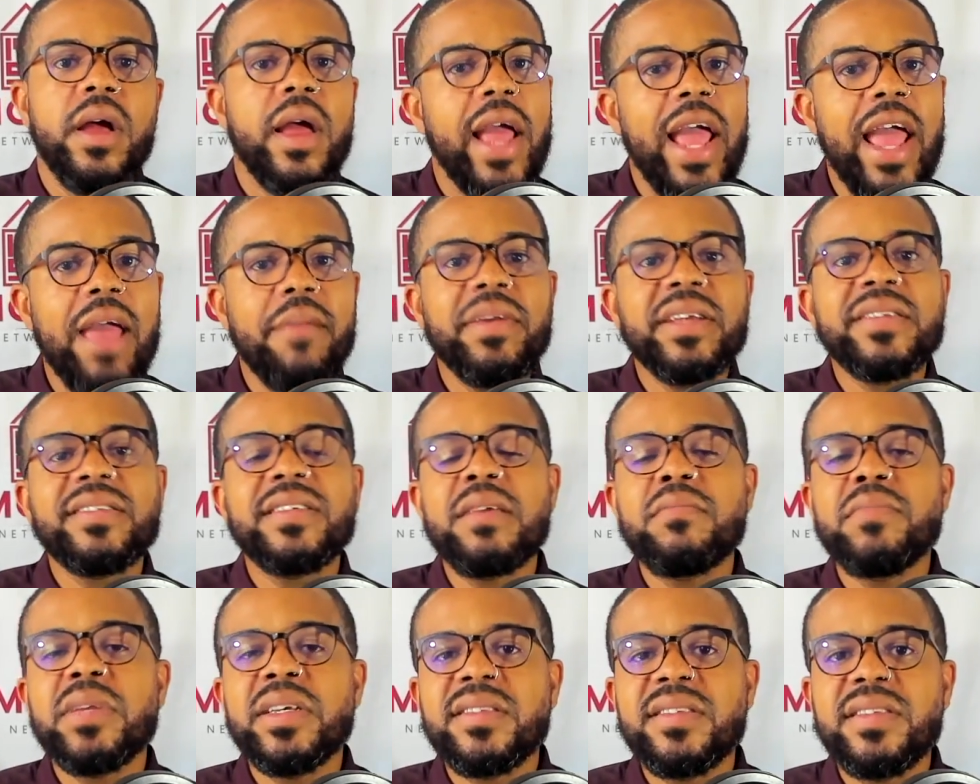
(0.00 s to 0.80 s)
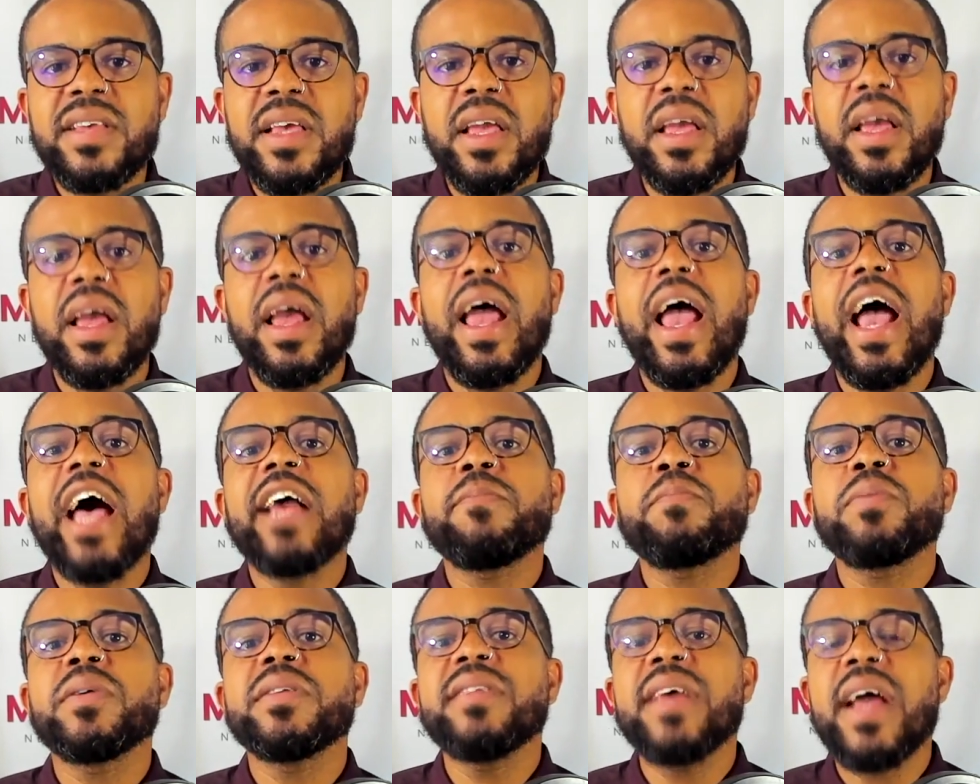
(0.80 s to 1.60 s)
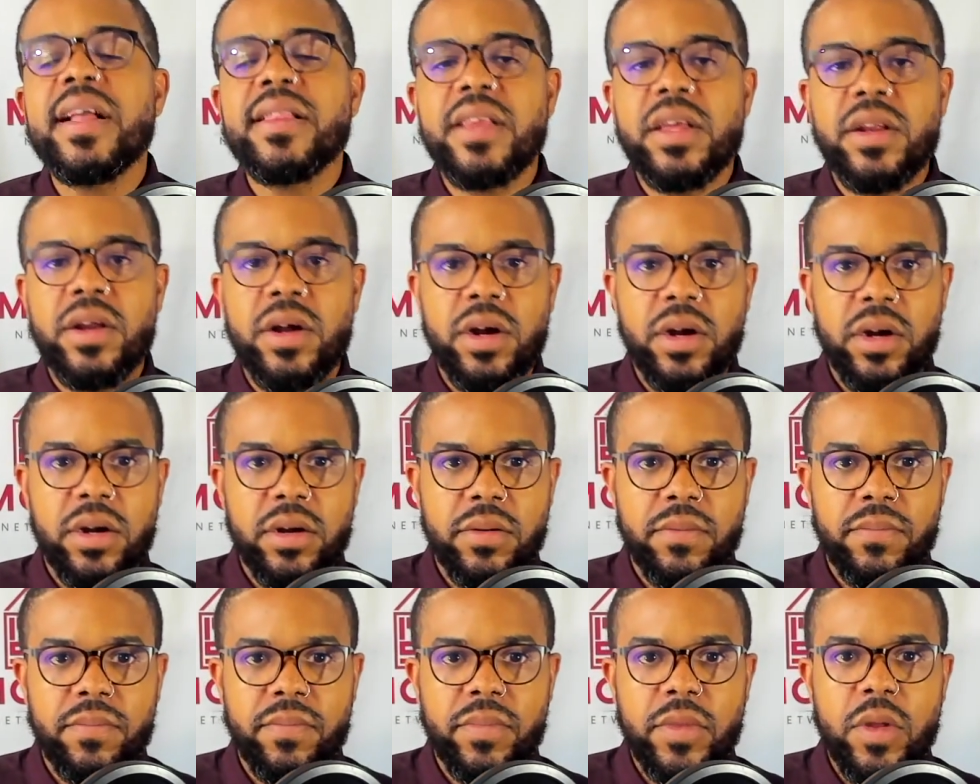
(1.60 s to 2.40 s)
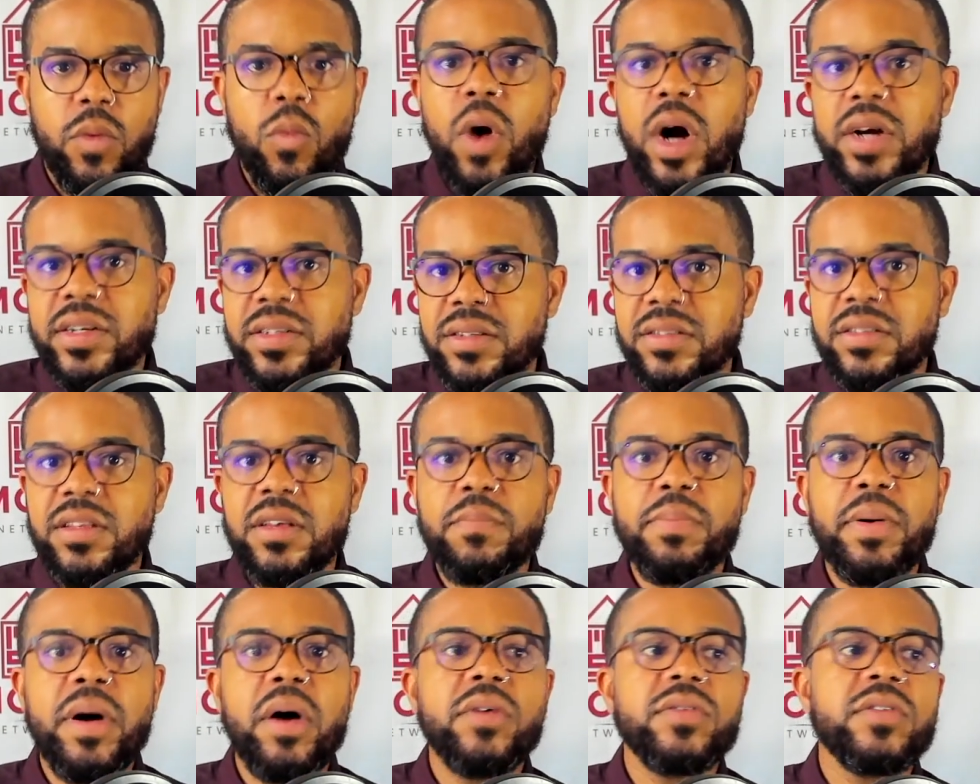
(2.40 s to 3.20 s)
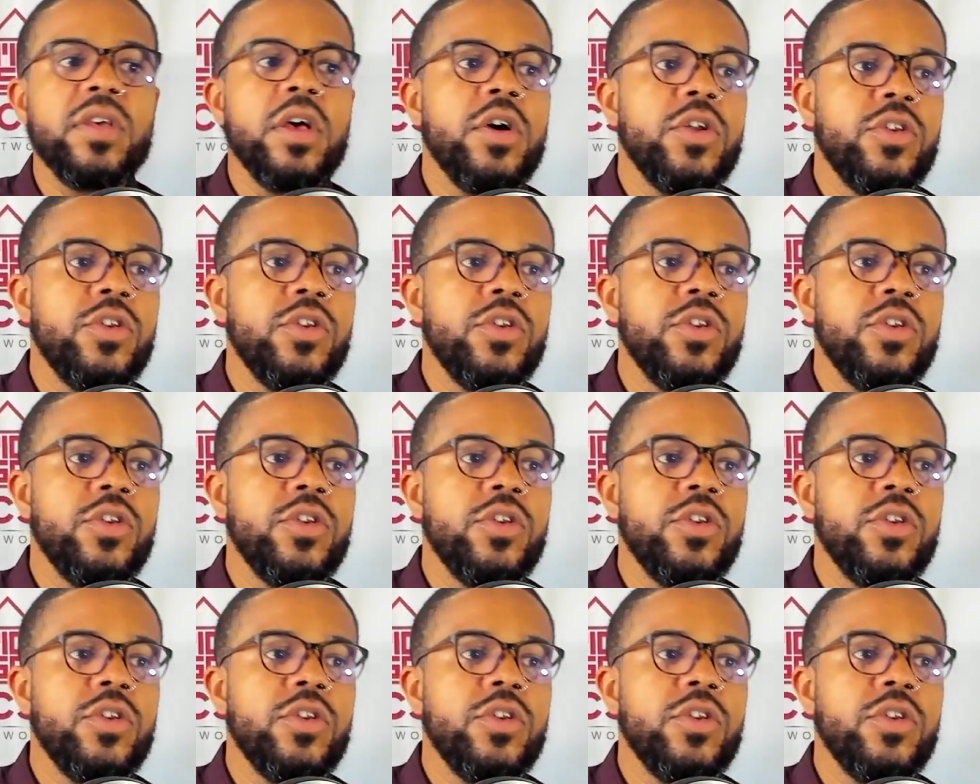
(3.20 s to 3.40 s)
M S N B C has protected her. Washington Post,